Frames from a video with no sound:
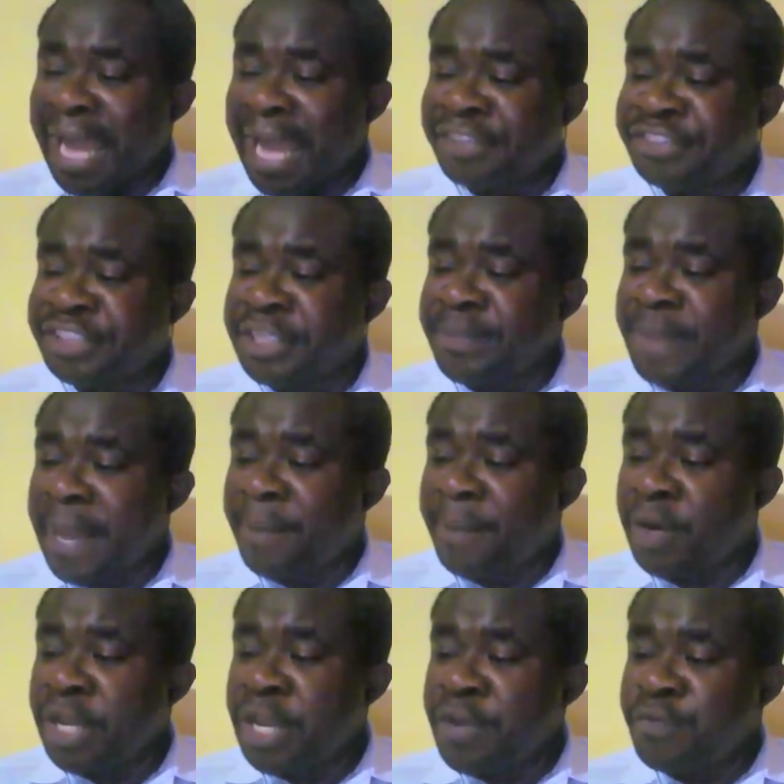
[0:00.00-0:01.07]

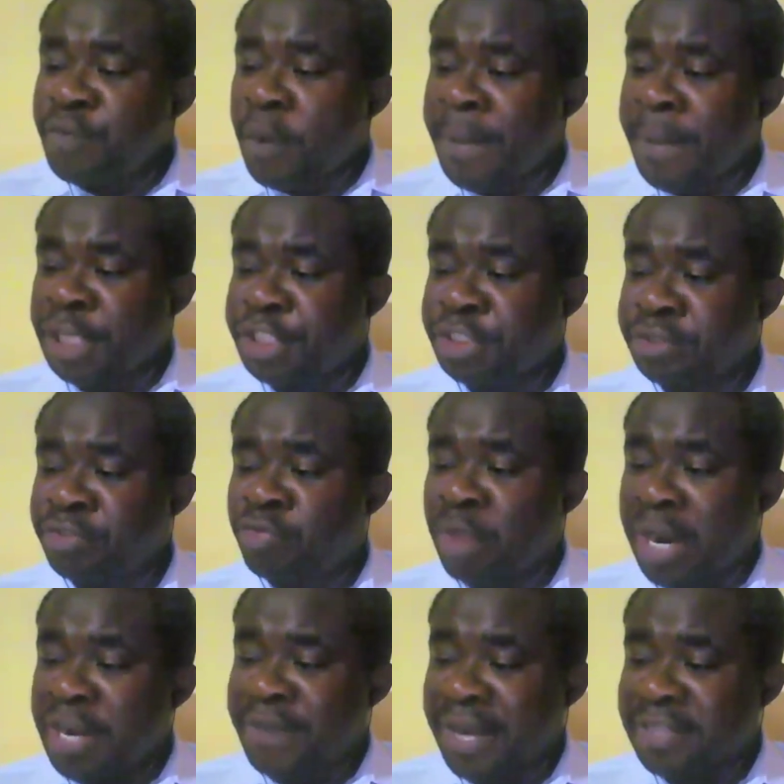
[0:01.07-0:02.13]
estimable information
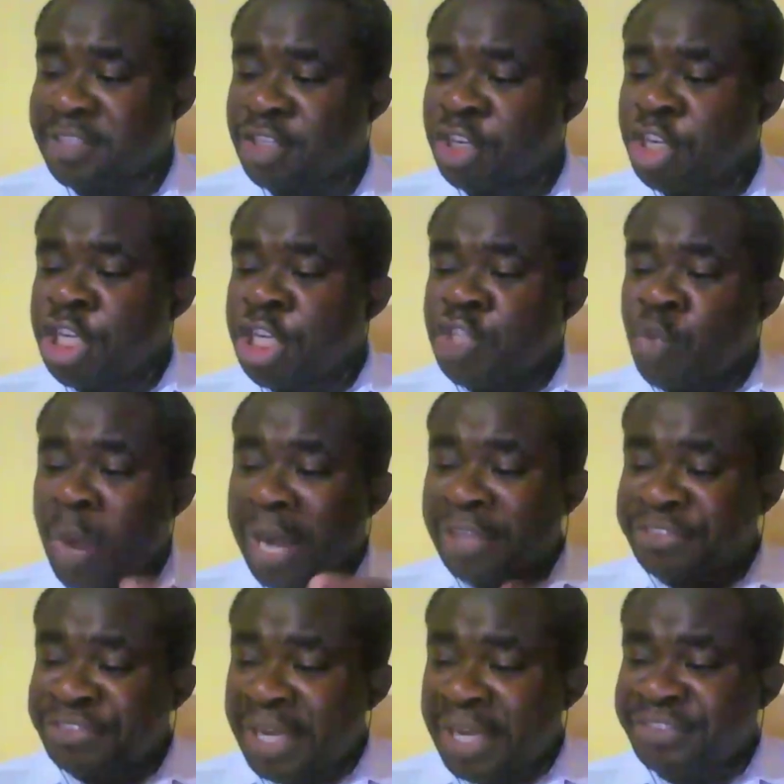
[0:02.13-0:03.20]
relevant to
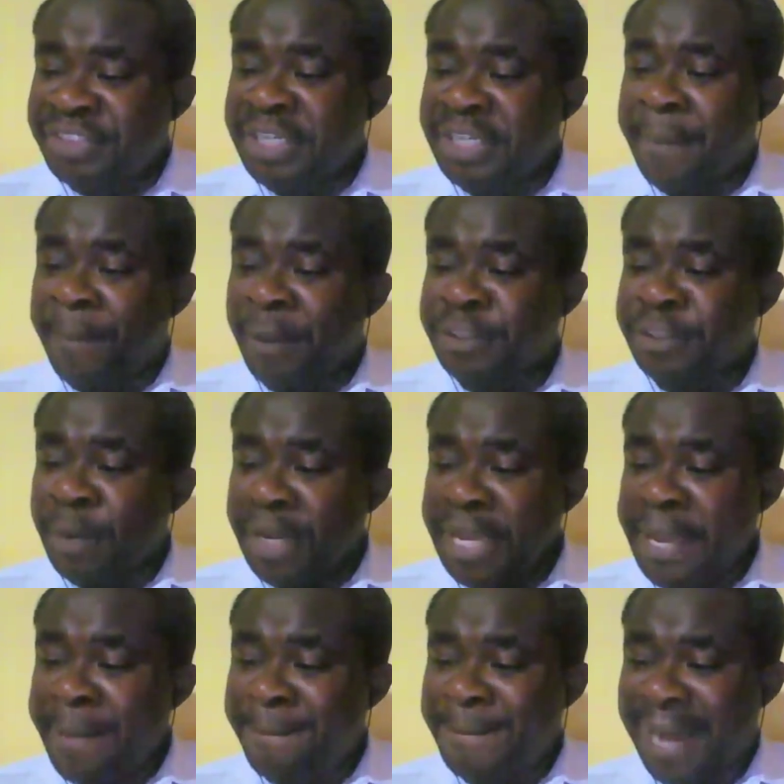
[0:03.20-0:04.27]
assessing the possible
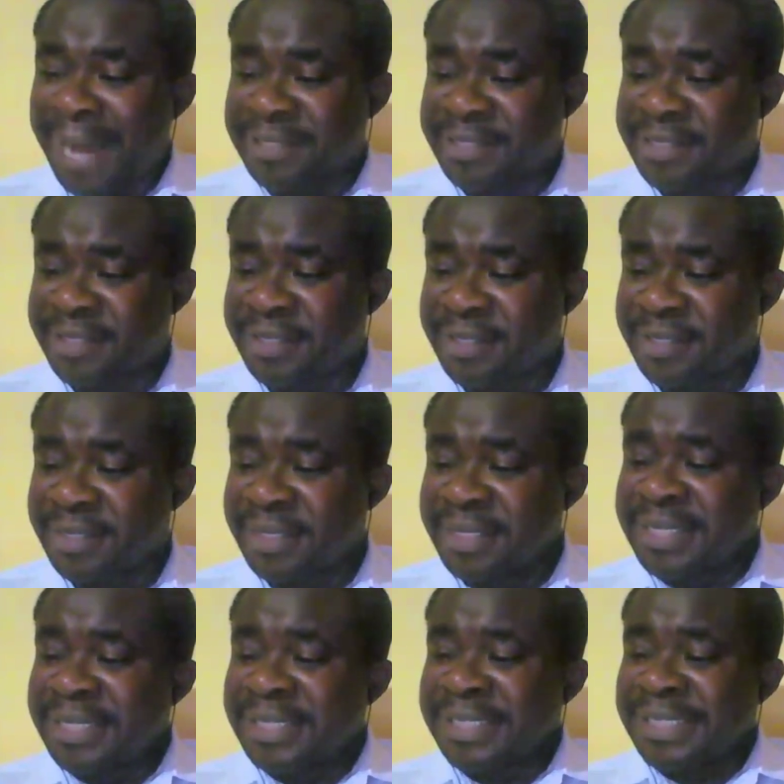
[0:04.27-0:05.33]
impacts
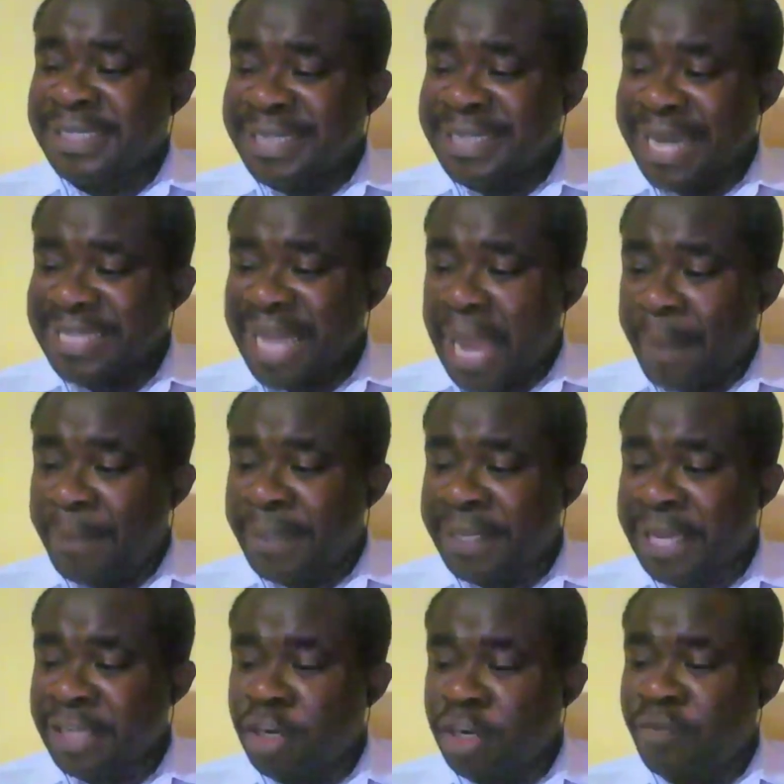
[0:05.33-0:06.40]
that
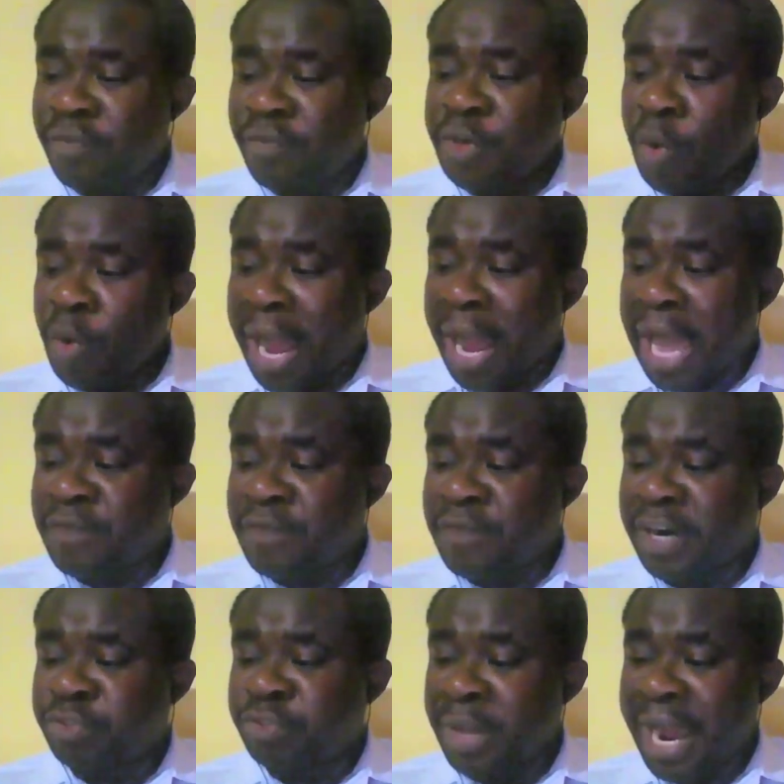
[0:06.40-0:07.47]
application of the new
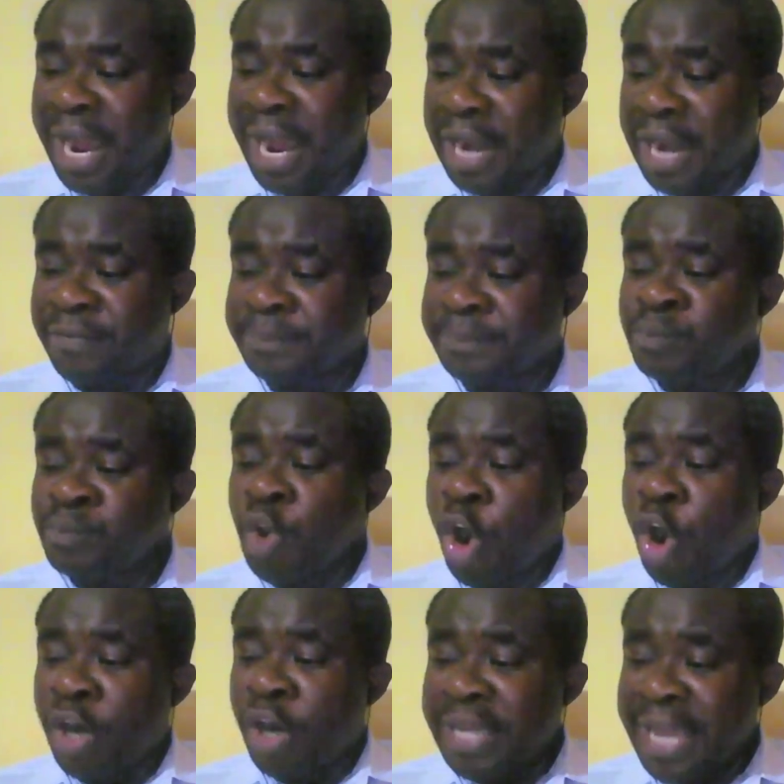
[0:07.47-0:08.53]
IFRS we have
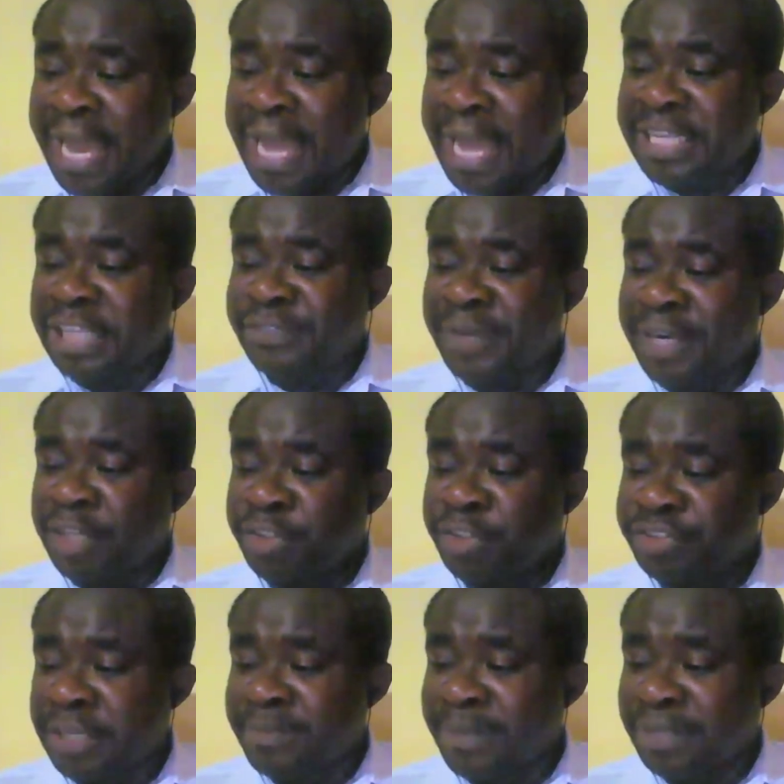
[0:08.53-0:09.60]
on the entity's financial
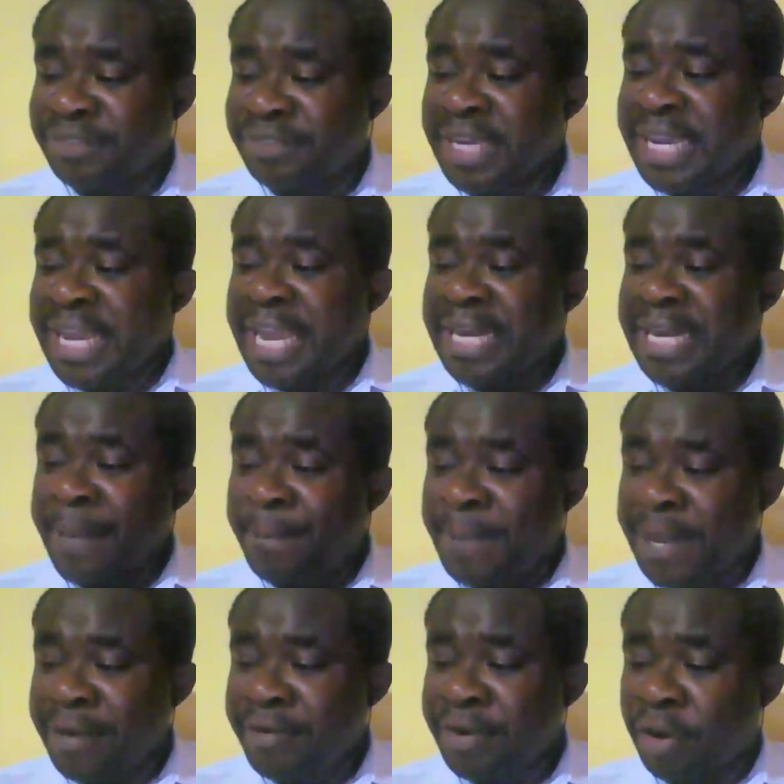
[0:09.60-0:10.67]
statements in the
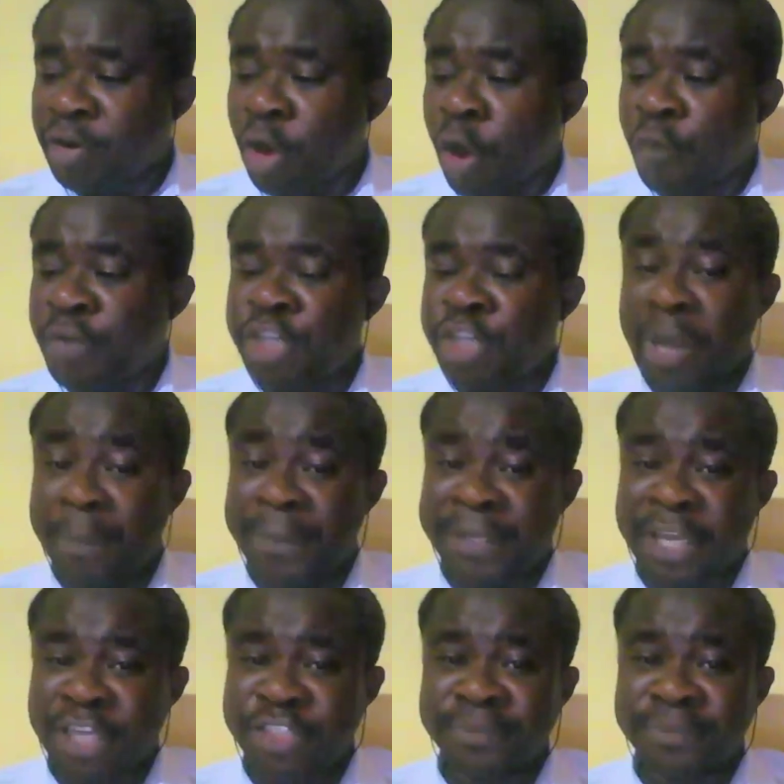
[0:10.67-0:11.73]
period of initial
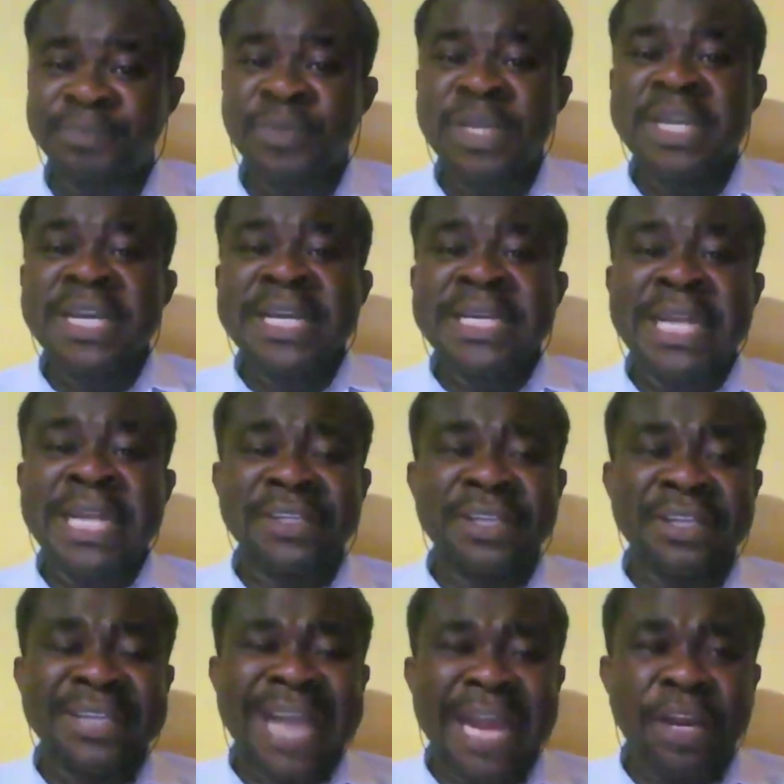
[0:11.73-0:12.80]
application. This
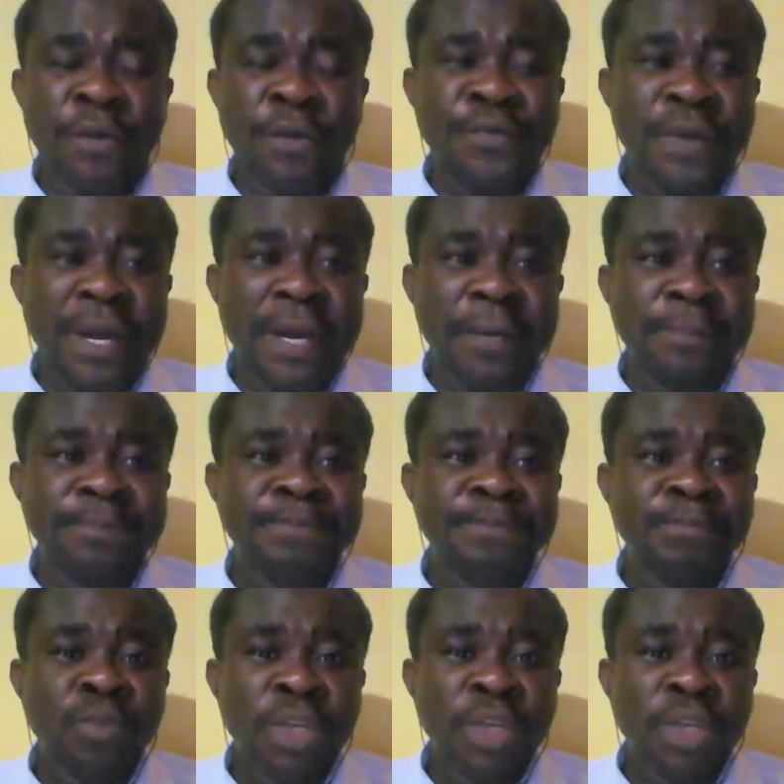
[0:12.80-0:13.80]
is a kind of, trying